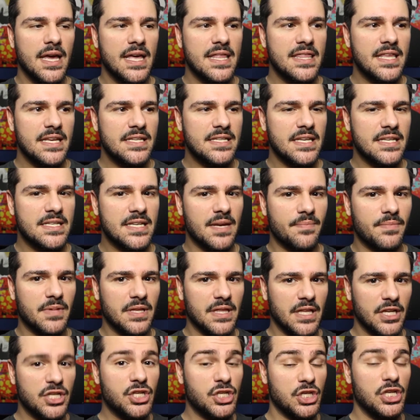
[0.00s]
This is something
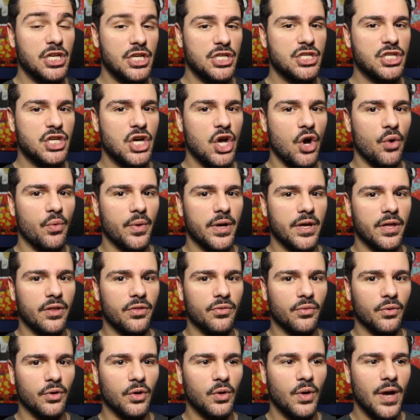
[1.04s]
that she's going
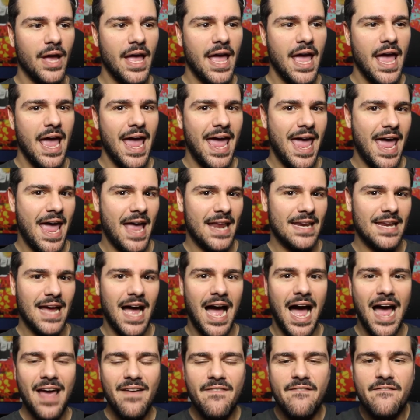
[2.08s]
through, and
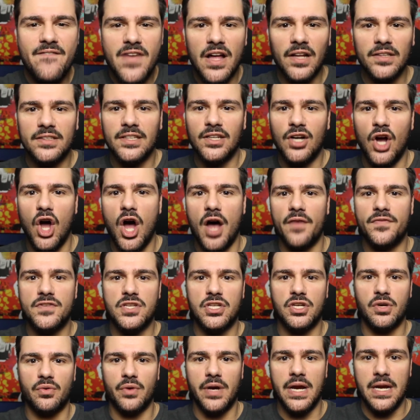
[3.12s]
I felt it off
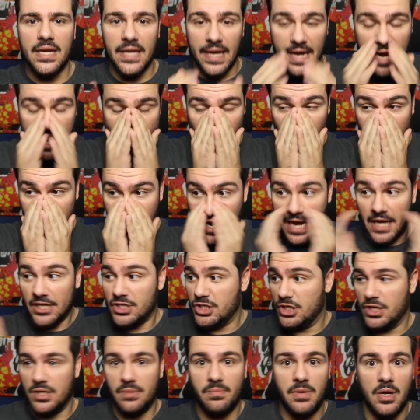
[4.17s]
screen. Like, I'm like, I
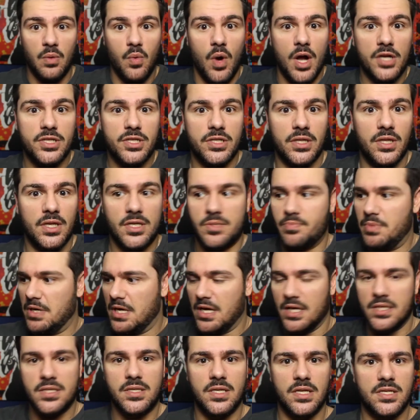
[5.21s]
shouldn't be watching this
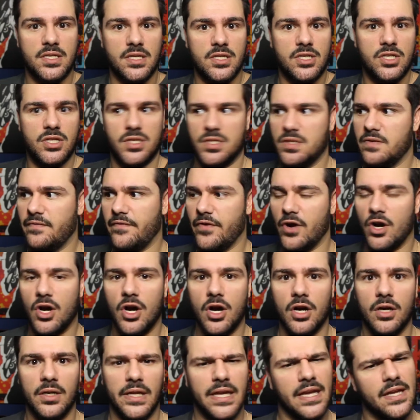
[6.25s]
because this is just for
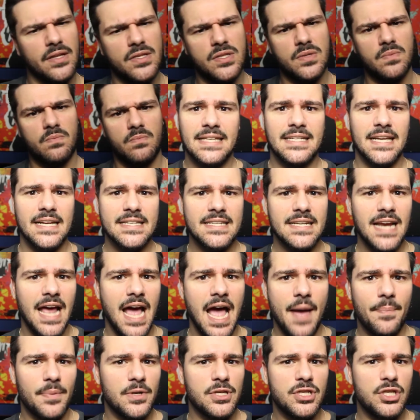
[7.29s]
her. Like, it doesn't
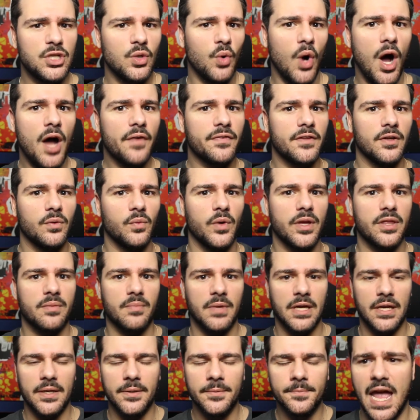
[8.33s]
happen too often with
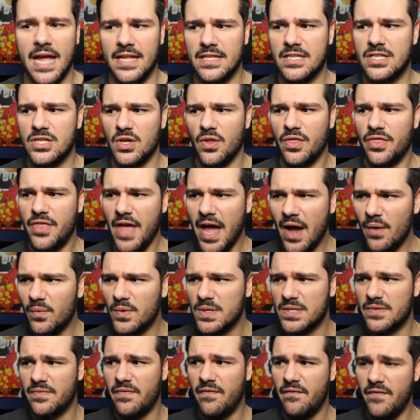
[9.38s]
me. And so that
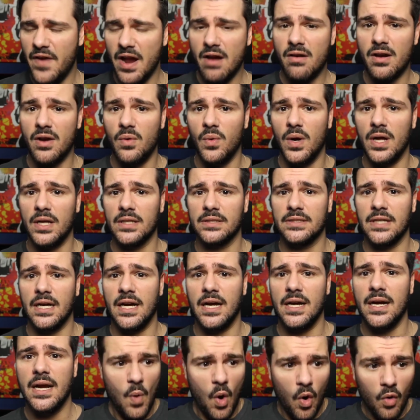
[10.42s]
was very well
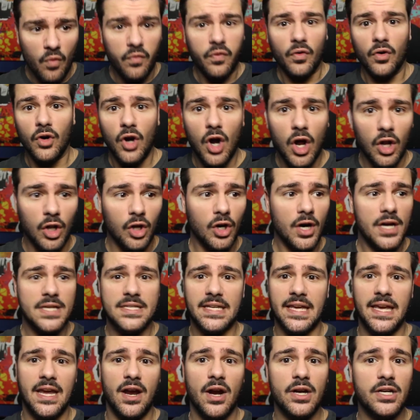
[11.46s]
done. Overall, her as a
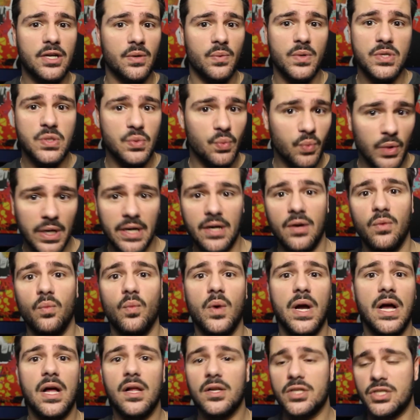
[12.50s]
character was written
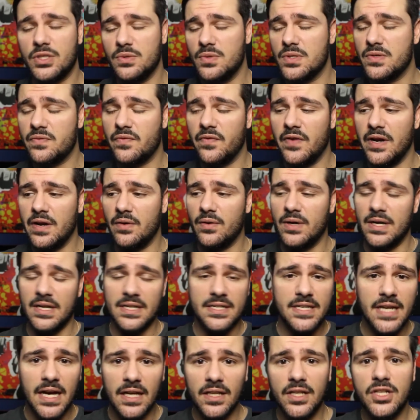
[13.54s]
well. She was written
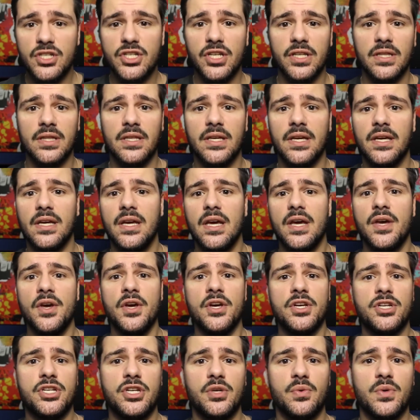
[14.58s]
intelligently.
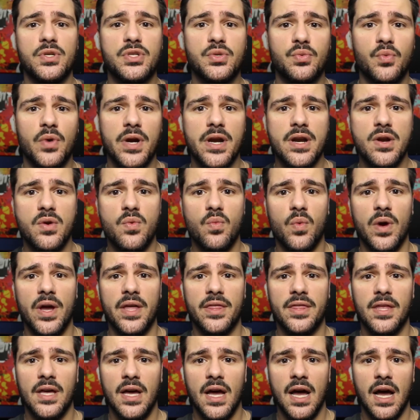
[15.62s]
She was written
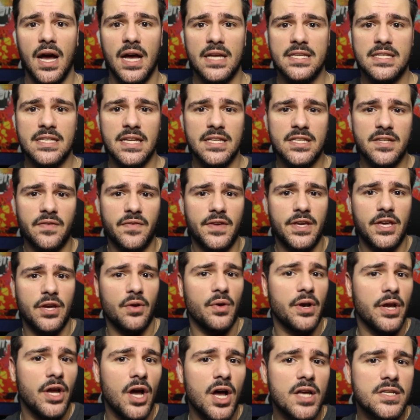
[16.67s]
with a sense of
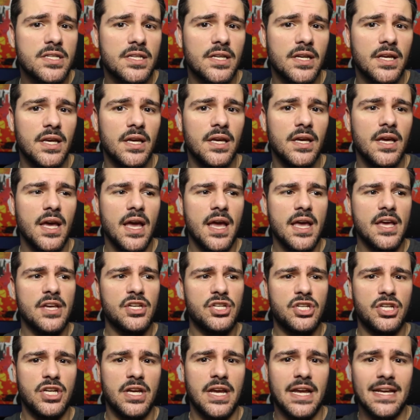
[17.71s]
curiosity.
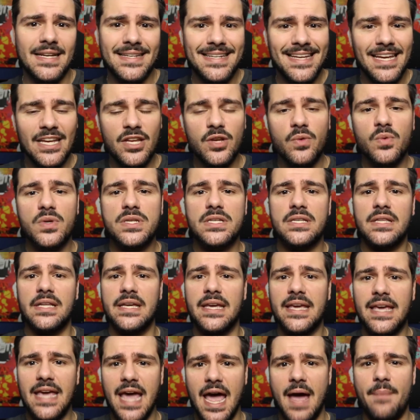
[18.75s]
She continuously
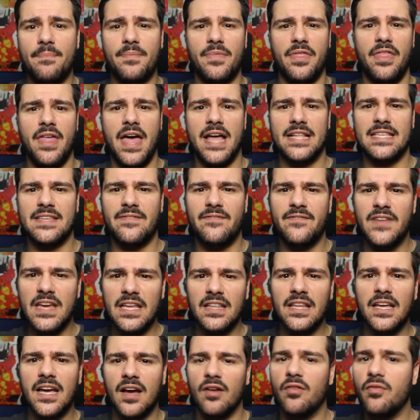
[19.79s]
kept that
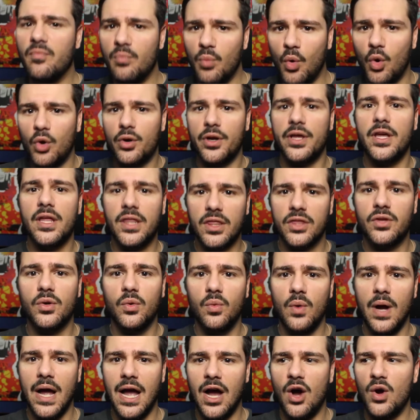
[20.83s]
feeling of mourning
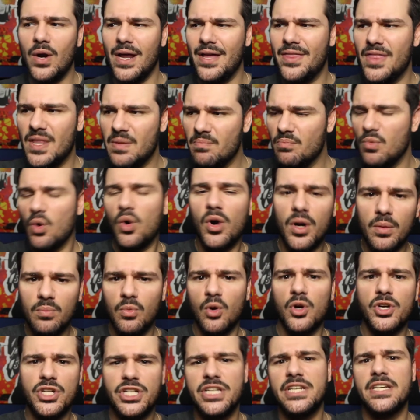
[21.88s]
throughout, and the more and
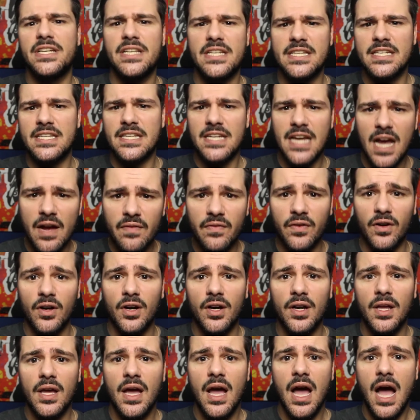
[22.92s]
more she
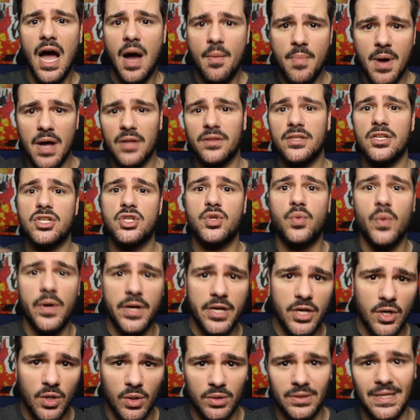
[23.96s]
discovered about this
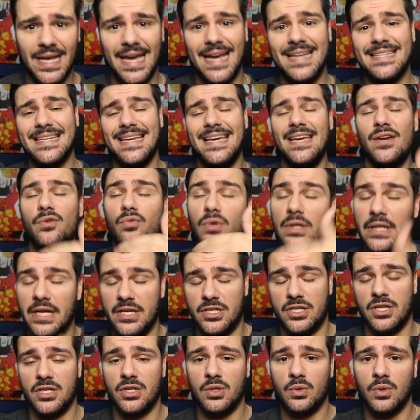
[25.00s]
20-year-old case in
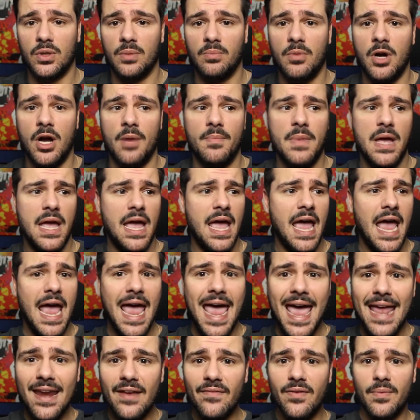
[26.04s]
relation to her mom
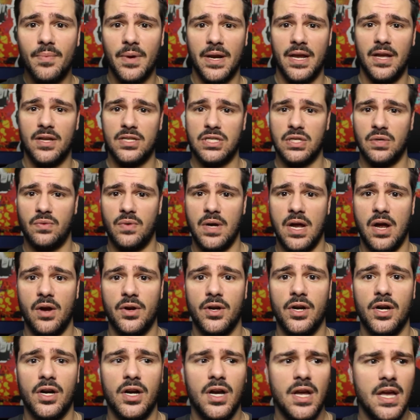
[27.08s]
and everybody else around
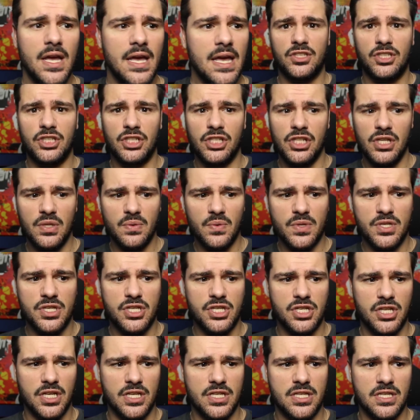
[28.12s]
her, she
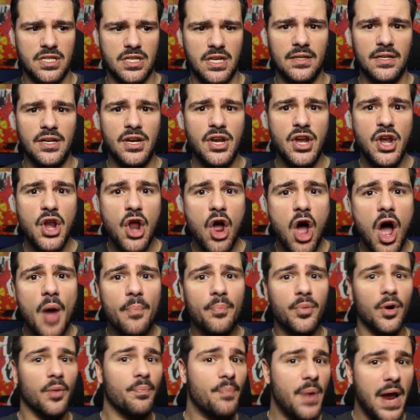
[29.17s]
was just not
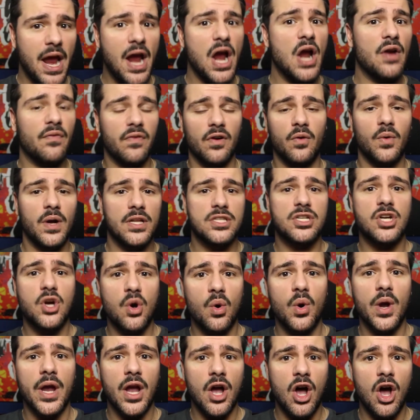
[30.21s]
prepared for what's
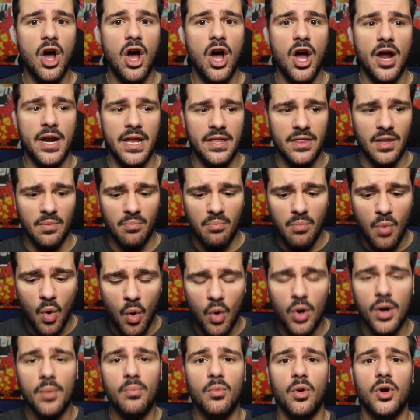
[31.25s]
going on, and the
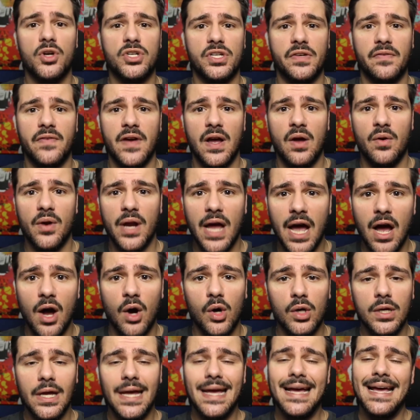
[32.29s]
more and more she found
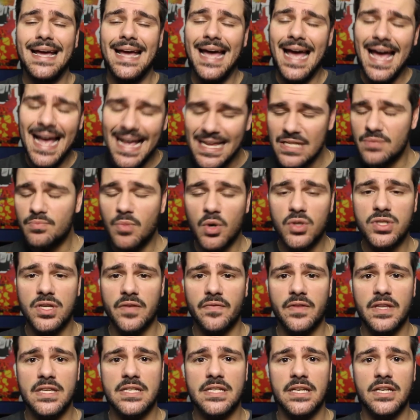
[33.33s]
out, as most of
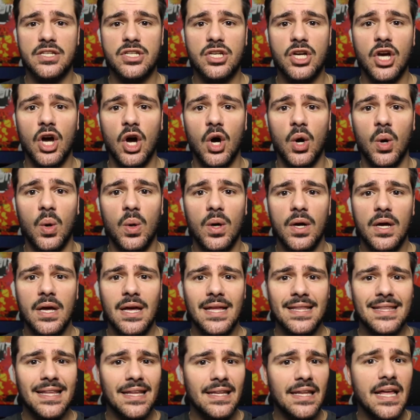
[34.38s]
these things go,
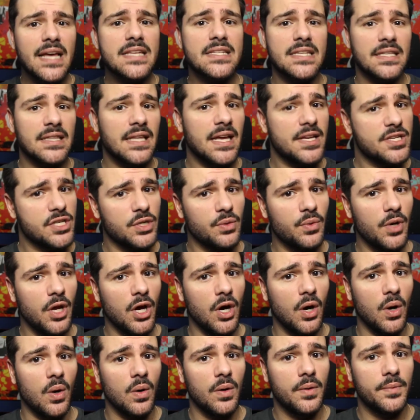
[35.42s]
the less and less you
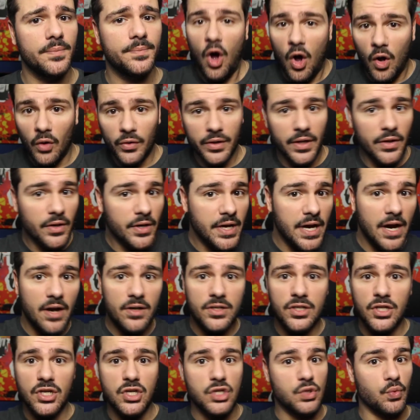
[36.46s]
know. All the other
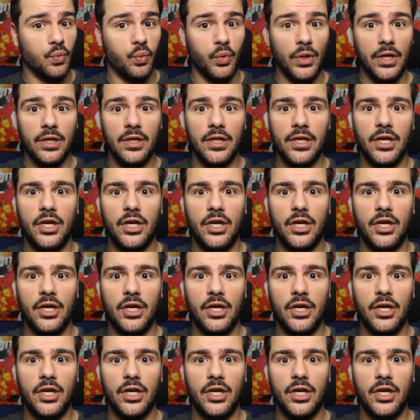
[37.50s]
characters, really